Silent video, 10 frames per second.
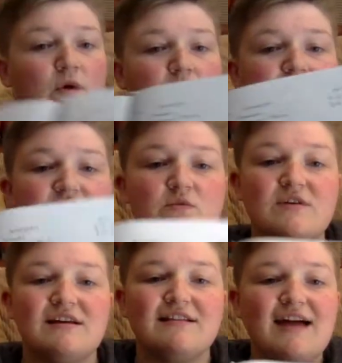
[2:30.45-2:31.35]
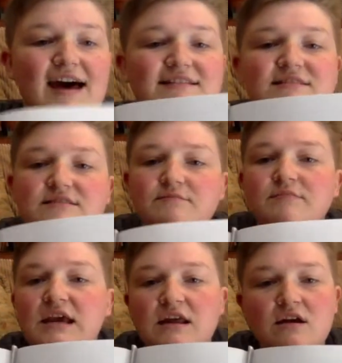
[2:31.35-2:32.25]
I'm done with a class,
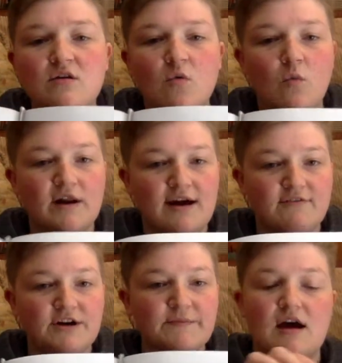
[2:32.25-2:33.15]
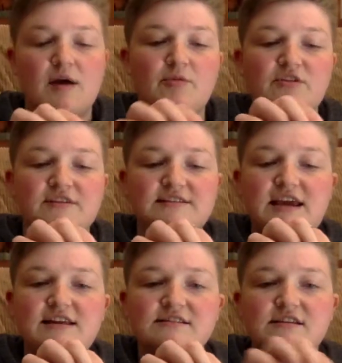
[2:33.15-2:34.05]
meeting, whatever, I put the
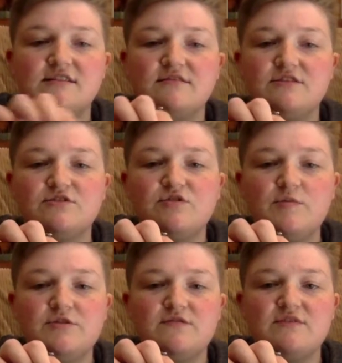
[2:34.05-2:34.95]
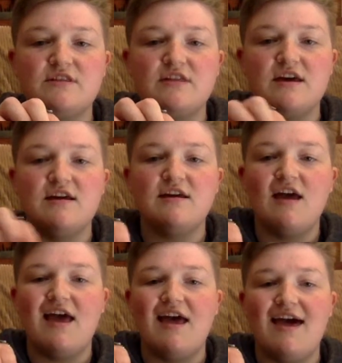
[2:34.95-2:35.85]
date, the description of the thing,
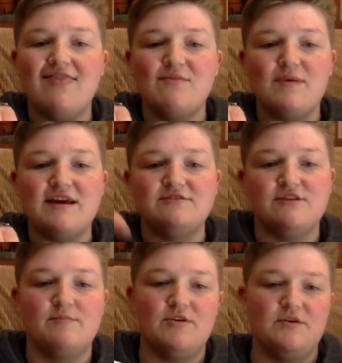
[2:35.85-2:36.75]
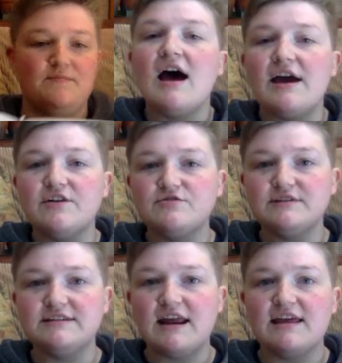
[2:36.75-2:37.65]
and the page number. I usually
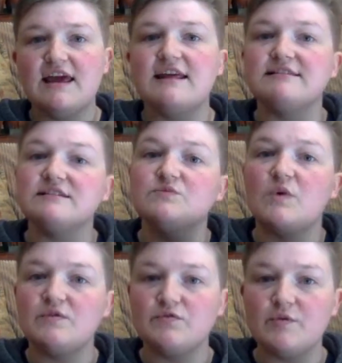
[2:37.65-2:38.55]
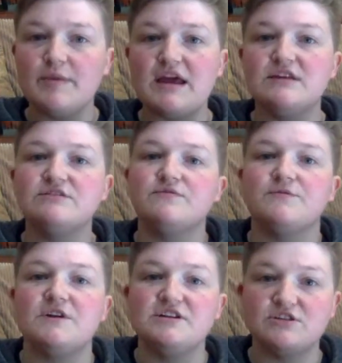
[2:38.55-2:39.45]
dedicate at least one full page
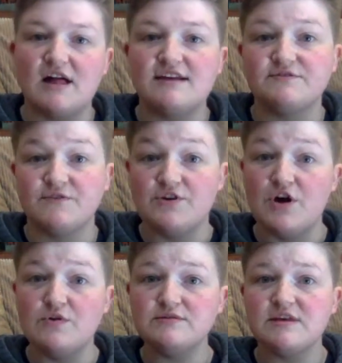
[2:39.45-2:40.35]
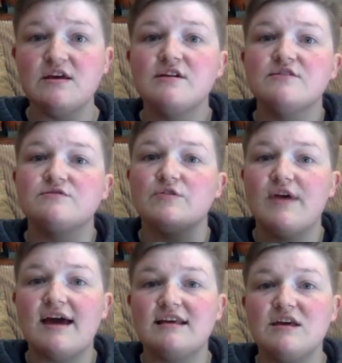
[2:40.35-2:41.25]
for each class for notes, so
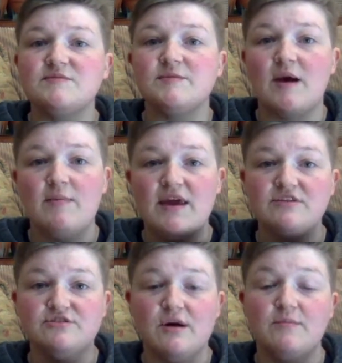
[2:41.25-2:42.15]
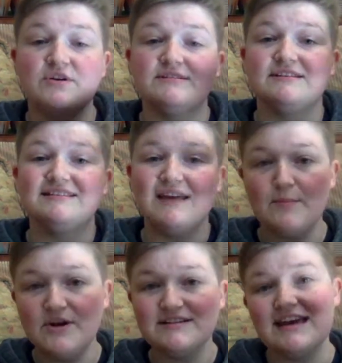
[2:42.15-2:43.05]
that keeps my page numbers
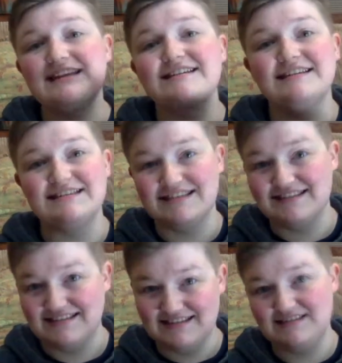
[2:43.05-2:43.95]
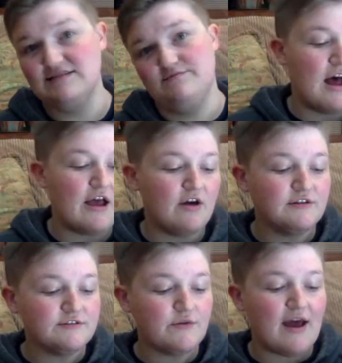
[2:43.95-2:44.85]
separate and consistent. I
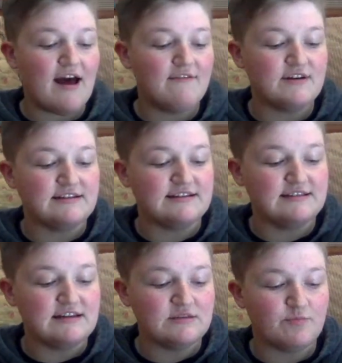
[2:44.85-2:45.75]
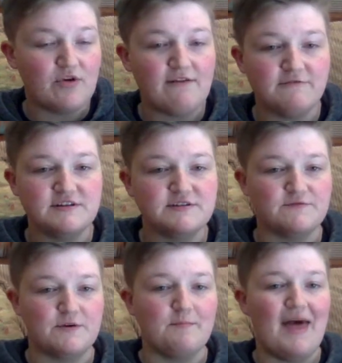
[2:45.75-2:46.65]
also have a distinct preference
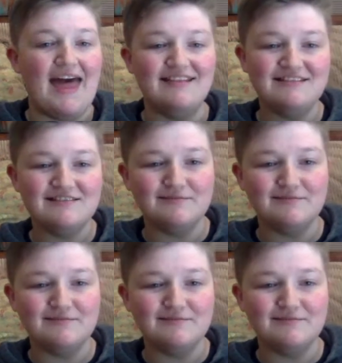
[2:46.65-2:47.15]
for pens.